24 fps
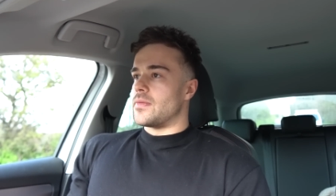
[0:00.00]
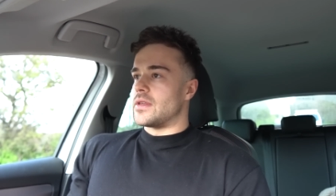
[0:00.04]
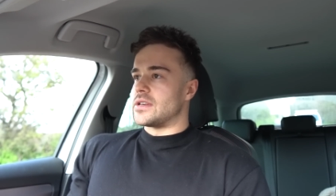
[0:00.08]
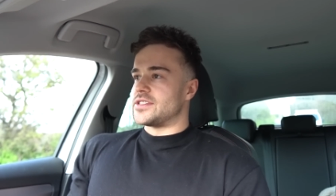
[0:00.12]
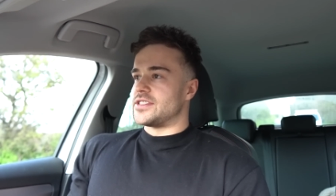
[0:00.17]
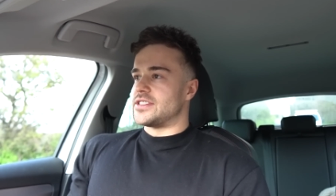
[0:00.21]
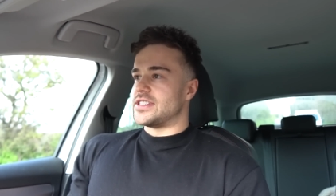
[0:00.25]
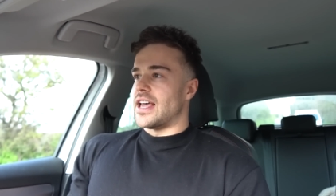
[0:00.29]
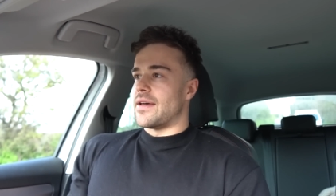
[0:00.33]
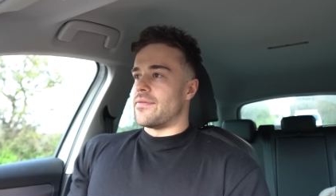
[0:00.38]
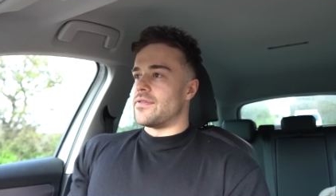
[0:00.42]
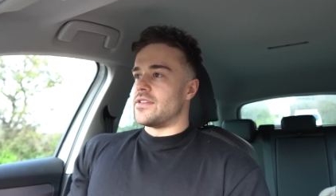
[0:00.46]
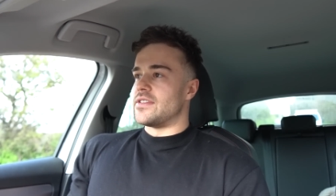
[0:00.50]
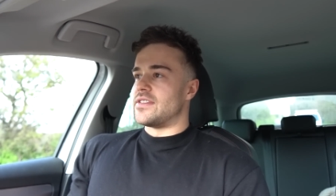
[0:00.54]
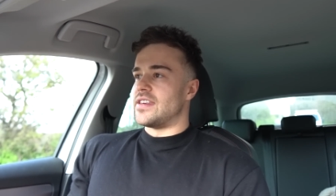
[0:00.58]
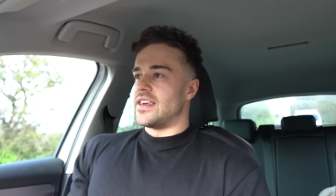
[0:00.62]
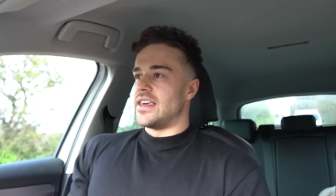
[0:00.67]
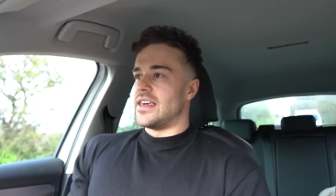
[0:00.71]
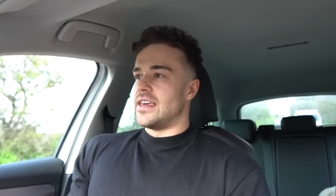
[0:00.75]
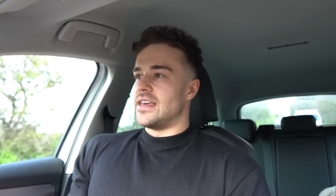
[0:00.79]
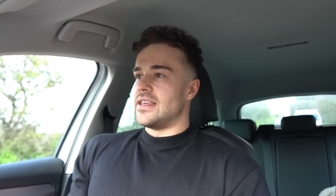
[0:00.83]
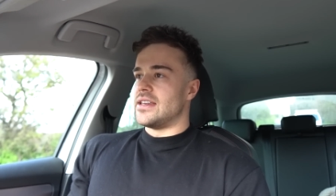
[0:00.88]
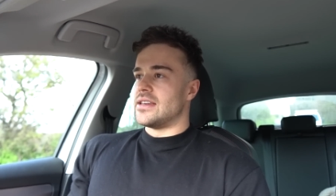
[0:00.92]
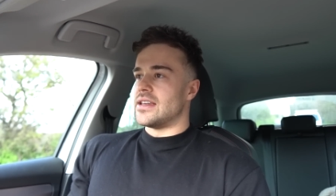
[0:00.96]

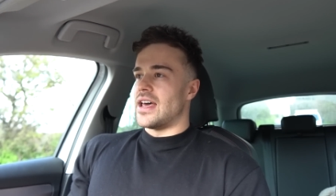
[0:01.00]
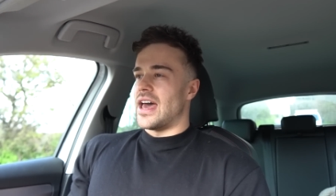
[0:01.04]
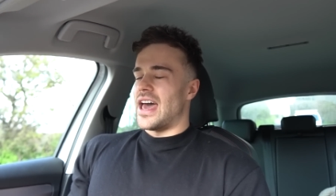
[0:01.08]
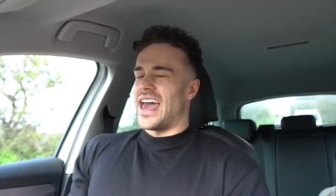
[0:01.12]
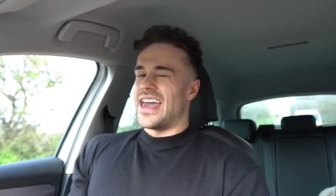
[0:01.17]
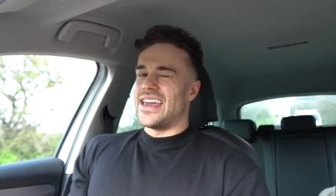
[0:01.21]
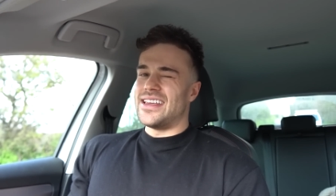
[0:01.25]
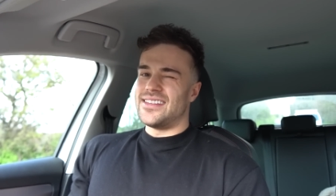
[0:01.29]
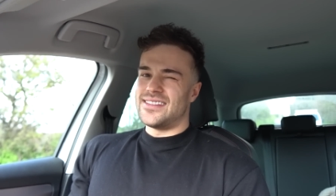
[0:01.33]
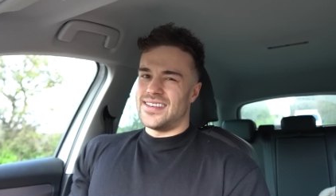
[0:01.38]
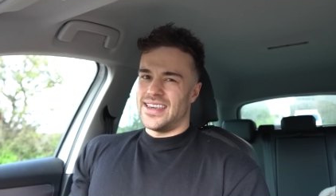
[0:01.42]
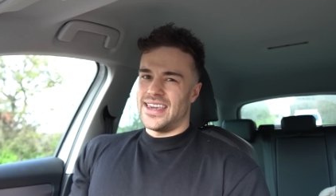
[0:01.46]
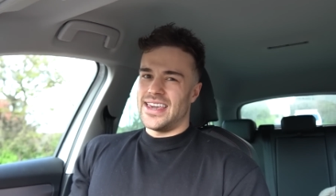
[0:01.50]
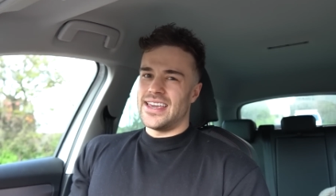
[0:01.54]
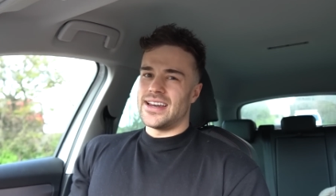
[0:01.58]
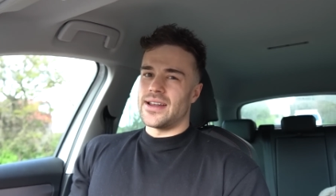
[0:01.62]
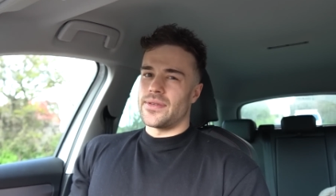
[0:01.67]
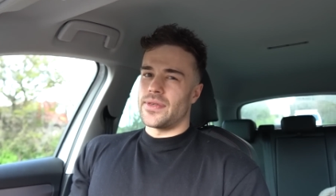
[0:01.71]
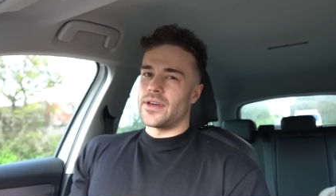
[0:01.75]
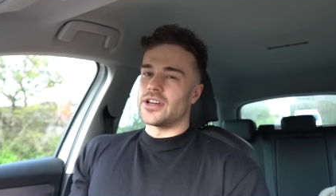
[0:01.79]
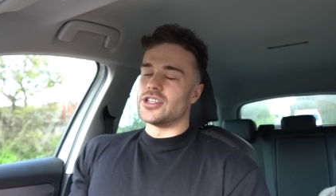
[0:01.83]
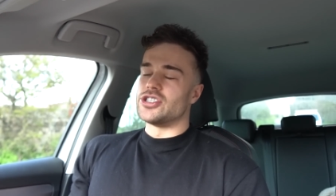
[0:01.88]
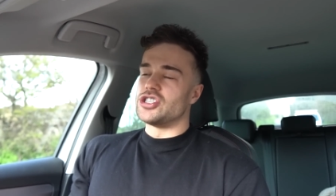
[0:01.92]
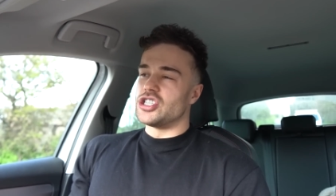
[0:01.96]
17 18
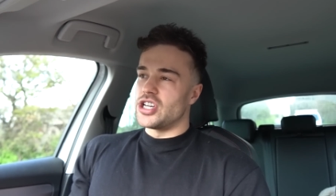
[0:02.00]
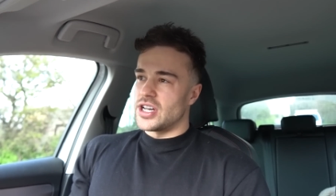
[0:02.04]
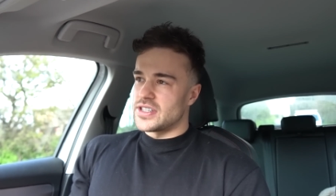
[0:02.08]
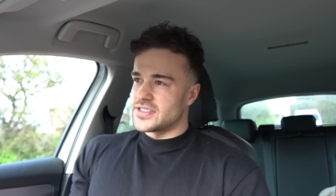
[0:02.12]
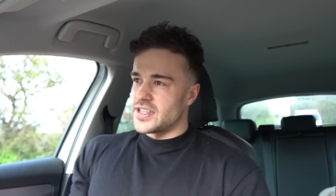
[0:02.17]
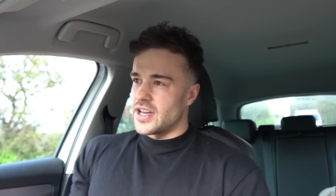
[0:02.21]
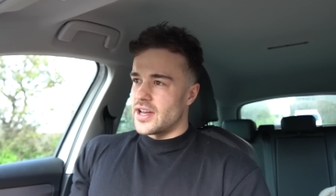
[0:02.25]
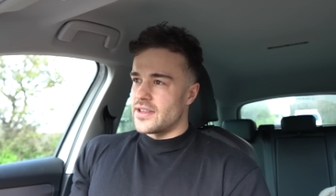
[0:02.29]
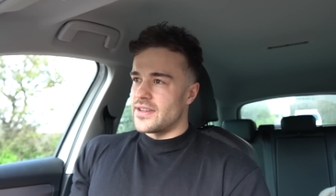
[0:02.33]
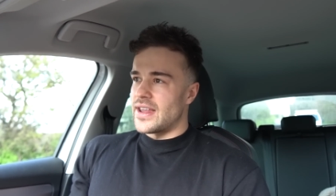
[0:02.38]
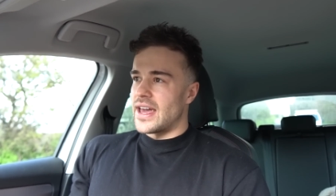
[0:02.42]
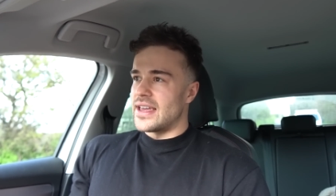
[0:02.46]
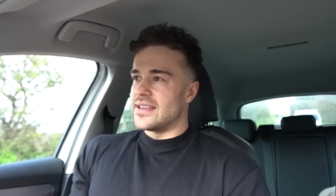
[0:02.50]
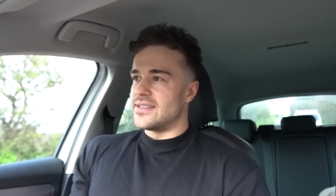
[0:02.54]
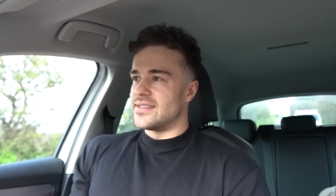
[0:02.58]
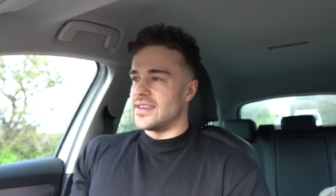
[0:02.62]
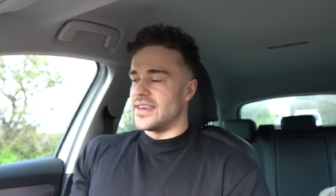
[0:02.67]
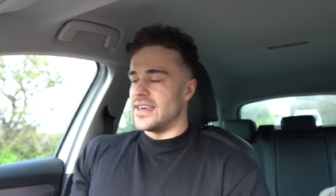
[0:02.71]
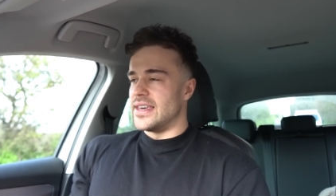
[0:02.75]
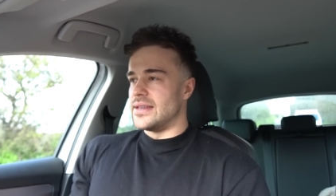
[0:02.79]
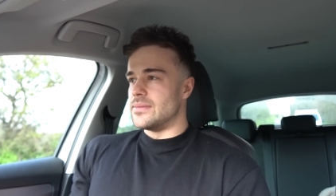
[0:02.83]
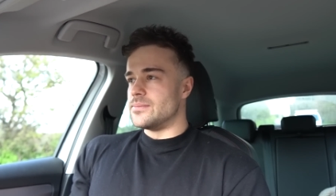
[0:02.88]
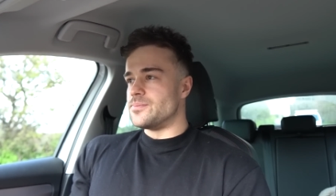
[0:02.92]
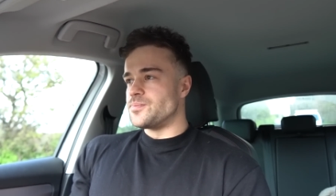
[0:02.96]
i think i just turned
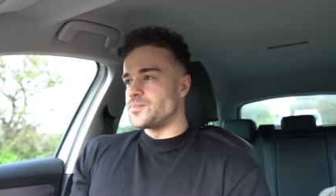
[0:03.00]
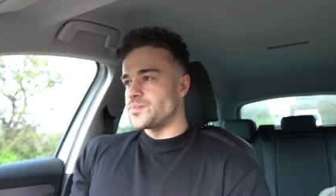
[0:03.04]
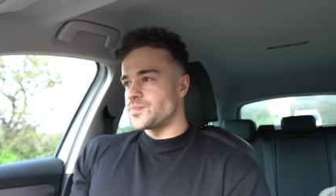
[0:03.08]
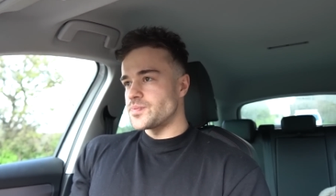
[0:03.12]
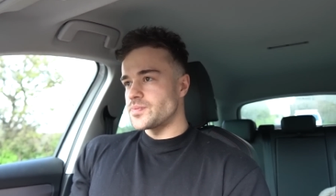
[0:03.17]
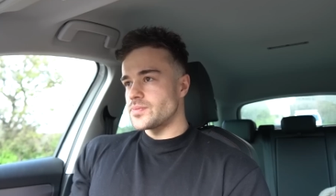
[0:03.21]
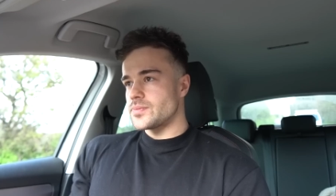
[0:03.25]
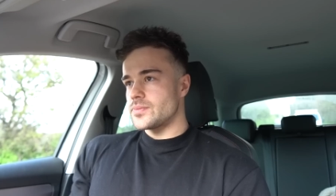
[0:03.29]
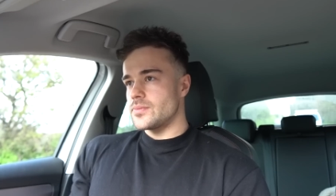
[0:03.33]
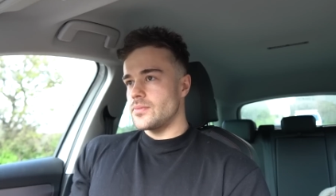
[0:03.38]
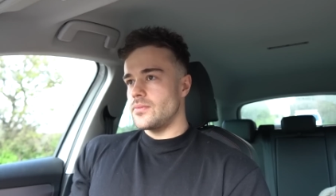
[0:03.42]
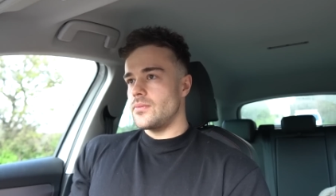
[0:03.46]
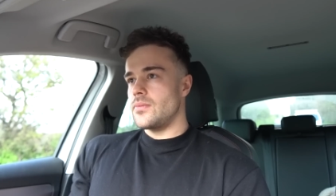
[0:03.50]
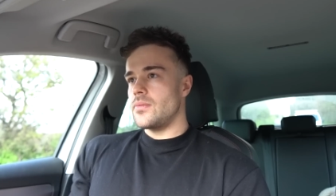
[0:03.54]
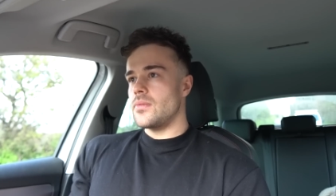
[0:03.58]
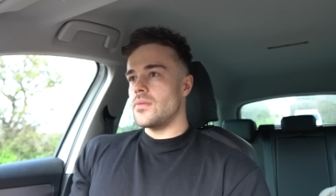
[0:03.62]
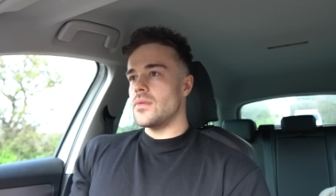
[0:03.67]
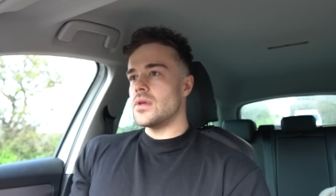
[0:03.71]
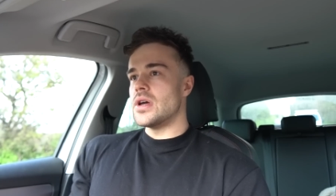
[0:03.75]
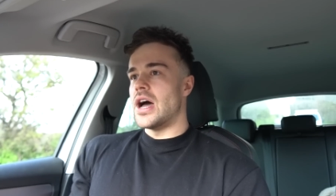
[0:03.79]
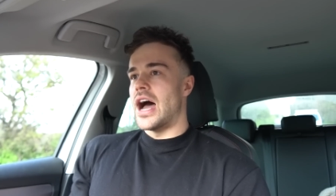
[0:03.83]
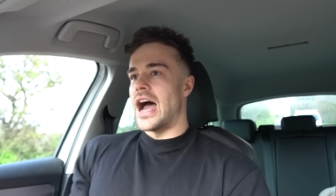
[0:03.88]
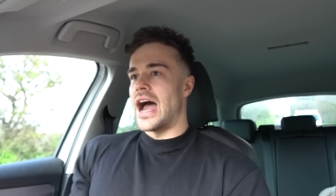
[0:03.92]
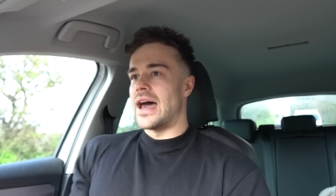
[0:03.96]
18
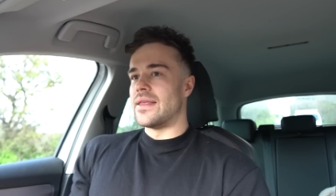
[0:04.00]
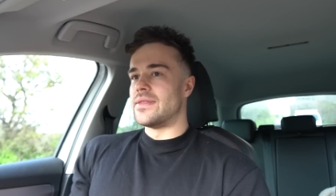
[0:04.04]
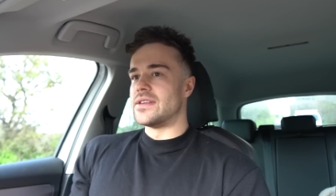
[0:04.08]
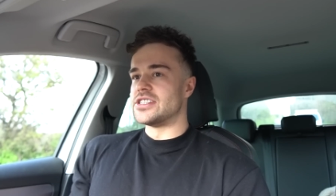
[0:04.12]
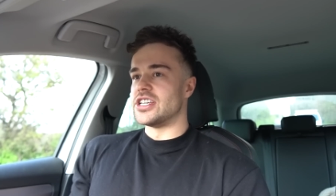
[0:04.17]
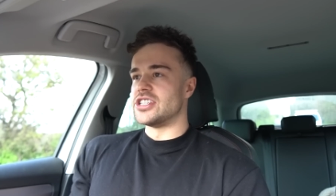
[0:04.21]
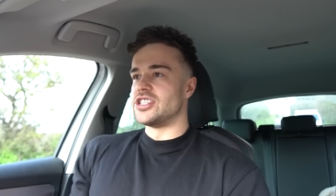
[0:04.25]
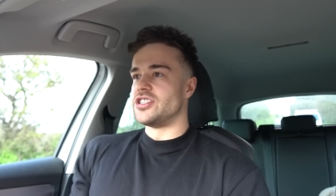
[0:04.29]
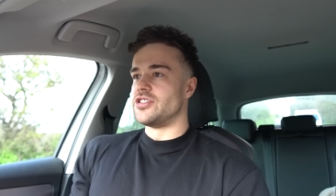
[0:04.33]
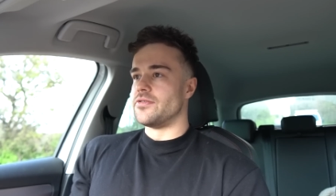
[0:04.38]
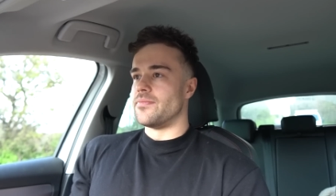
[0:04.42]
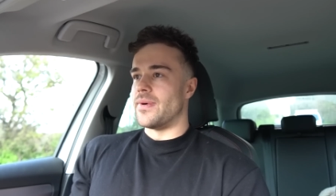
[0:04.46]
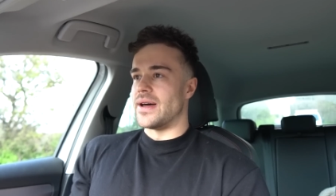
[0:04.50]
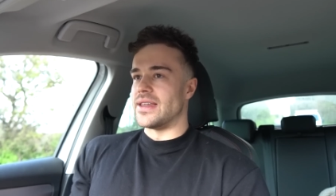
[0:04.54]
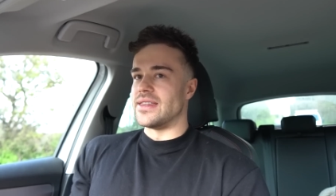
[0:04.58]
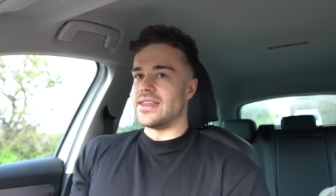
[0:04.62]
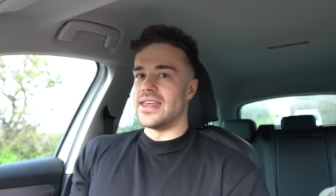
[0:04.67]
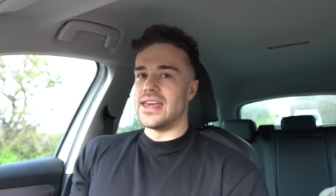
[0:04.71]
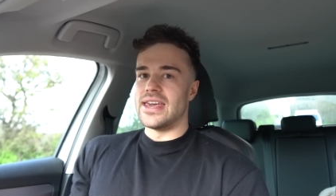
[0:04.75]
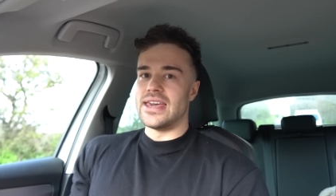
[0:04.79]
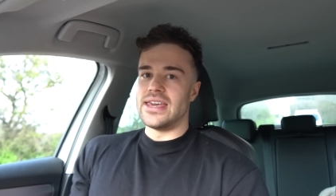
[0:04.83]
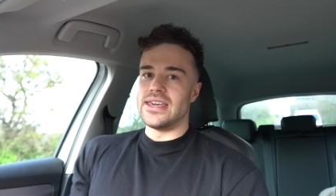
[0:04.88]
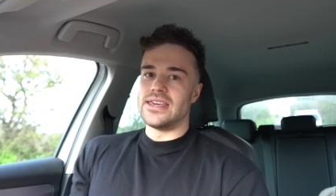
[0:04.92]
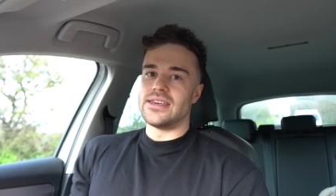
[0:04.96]
I had this issue with my
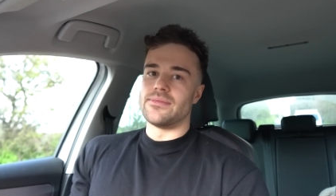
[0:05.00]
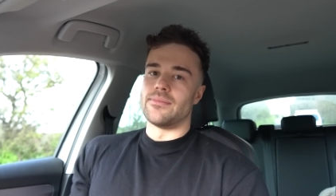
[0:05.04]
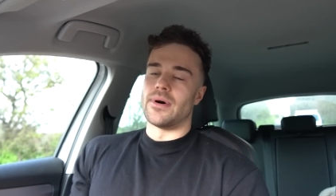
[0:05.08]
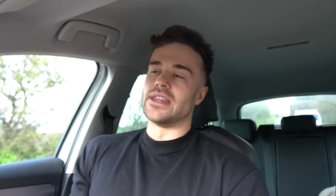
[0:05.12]
knee.